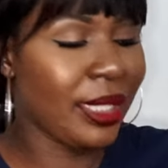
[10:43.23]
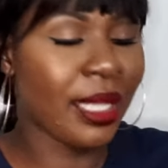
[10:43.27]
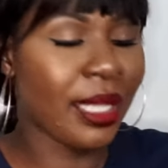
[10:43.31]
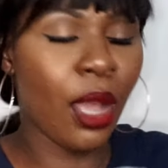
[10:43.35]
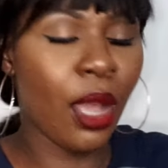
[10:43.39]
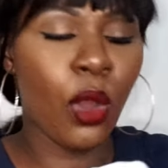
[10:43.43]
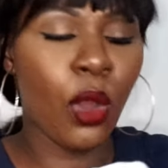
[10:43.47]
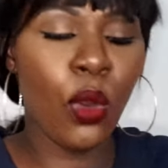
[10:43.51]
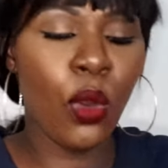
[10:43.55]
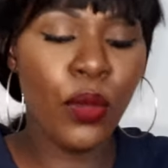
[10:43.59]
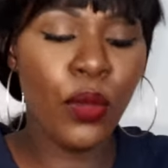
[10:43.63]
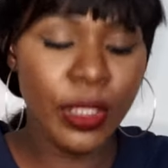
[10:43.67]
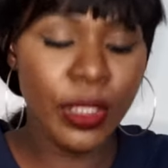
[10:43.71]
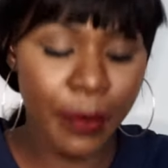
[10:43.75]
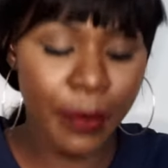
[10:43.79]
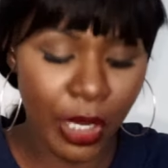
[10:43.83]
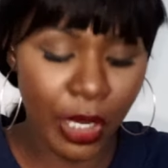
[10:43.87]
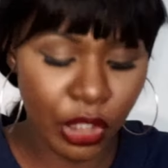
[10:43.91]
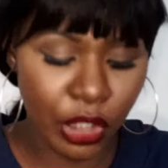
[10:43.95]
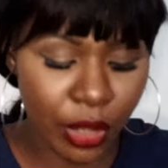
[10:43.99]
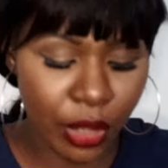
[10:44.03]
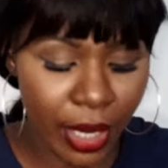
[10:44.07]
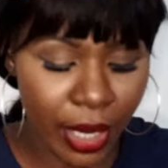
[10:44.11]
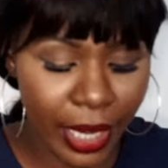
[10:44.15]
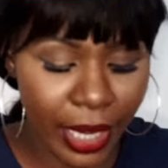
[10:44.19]
I always make
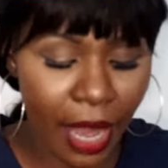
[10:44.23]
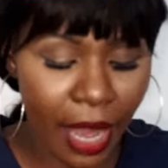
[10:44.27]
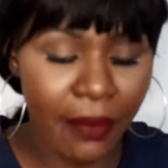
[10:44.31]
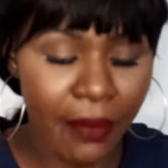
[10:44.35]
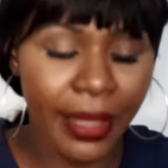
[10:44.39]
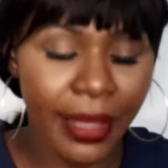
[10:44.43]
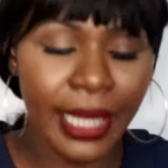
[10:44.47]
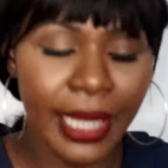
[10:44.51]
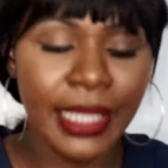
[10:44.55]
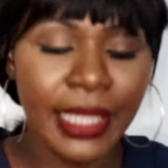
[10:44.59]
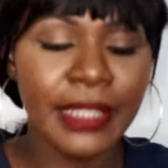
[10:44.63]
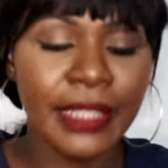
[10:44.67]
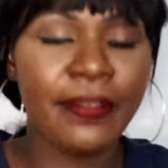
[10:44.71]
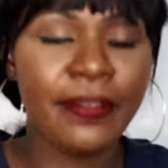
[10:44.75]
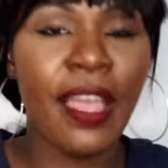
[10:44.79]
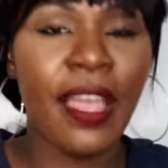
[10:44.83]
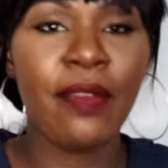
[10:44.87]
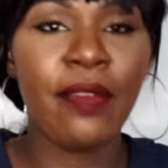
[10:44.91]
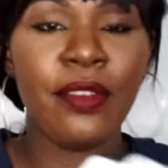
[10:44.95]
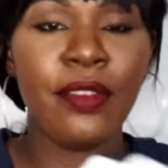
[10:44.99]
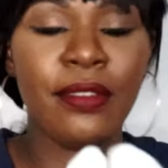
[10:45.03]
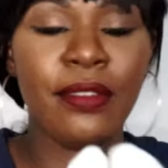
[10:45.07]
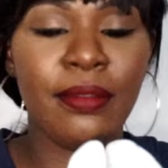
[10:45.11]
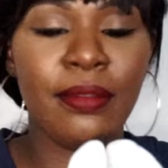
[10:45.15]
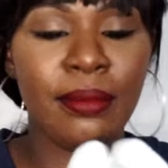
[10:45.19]
sure I carry at least five
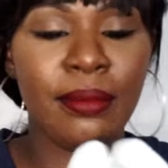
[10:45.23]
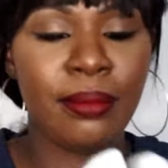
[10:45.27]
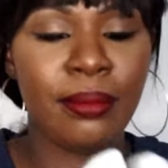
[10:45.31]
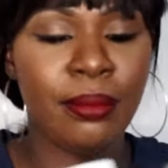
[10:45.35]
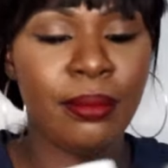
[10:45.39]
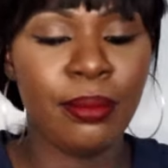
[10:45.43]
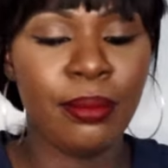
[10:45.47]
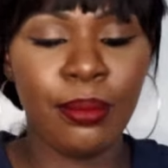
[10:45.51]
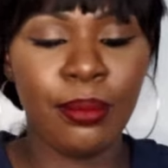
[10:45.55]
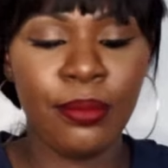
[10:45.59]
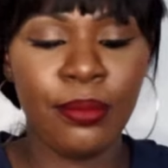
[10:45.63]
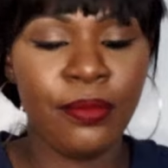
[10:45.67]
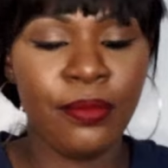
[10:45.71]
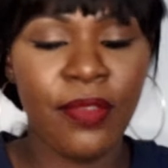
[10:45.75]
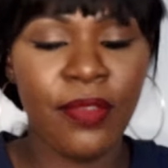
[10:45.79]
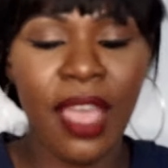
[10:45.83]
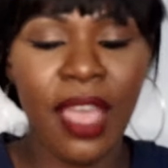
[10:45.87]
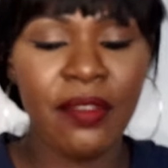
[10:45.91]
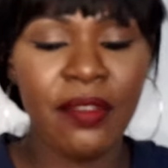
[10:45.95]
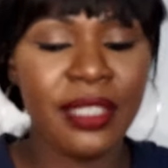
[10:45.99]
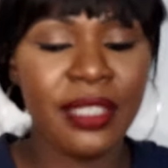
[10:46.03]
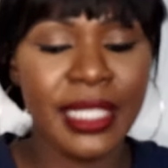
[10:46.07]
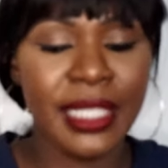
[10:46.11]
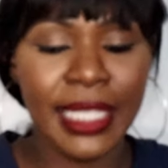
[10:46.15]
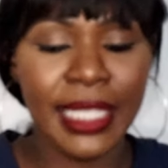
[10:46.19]

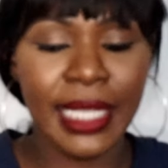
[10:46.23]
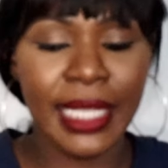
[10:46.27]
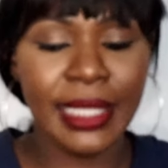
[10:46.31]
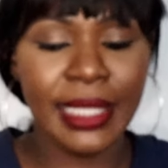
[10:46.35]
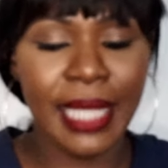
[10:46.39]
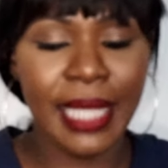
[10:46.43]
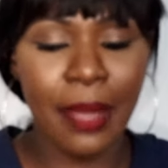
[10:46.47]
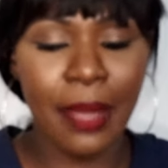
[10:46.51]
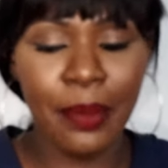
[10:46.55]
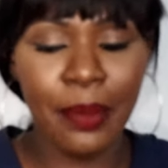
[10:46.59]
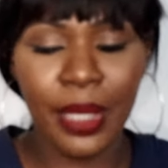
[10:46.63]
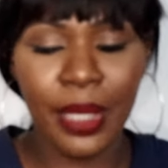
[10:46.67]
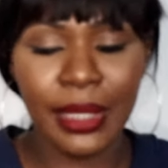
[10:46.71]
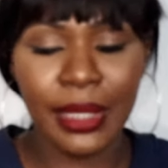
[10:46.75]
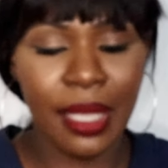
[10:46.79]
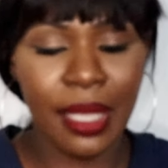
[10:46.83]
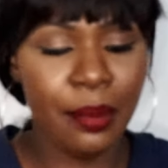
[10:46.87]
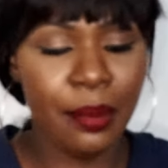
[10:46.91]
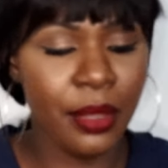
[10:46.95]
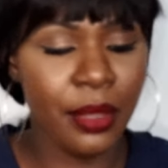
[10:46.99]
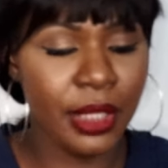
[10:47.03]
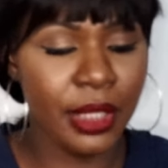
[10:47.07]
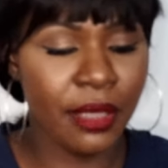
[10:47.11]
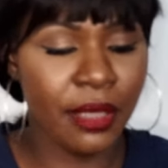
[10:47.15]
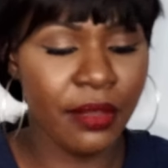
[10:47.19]
or six nappies. How
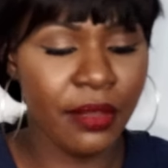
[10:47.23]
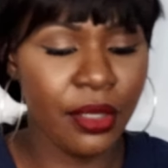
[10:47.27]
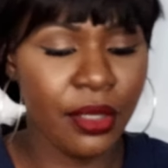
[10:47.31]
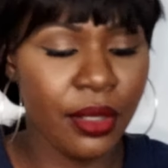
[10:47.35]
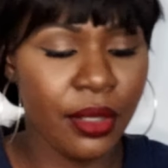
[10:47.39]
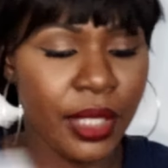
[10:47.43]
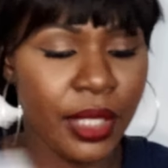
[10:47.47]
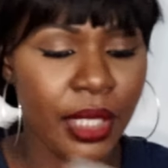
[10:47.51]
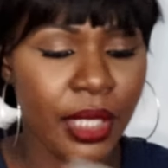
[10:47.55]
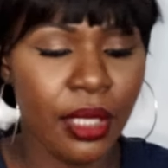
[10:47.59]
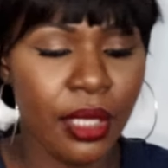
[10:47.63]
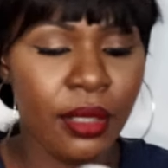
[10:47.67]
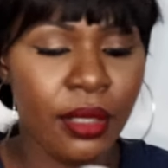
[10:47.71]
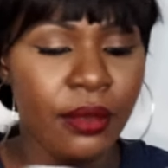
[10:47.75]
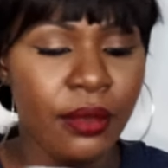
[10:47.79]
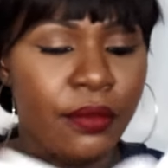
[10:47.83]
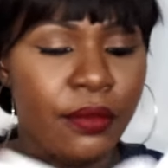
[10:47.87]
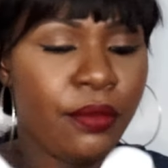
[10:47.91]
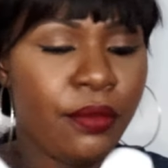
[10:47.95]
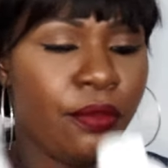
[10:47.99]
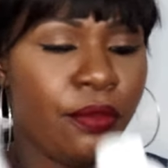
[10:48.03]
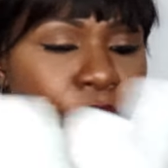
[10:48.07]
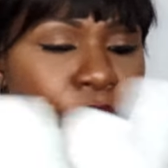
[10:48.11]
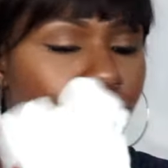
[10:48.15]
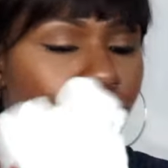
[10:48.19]
much have I got here?
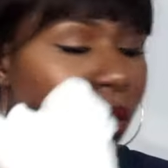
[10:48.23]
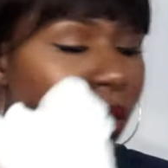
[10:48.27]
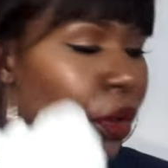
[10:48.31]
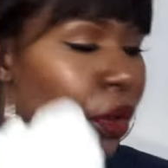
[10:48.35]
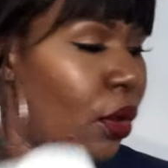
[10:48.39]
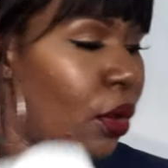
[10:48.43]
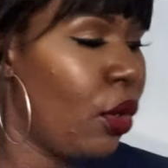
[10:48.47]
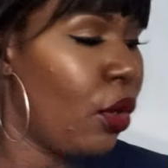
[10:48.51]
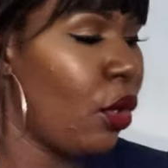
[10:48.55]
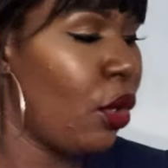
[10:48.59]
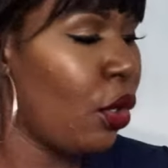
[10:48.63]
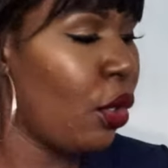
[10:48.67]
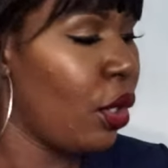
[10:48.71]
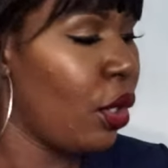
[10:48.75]
4,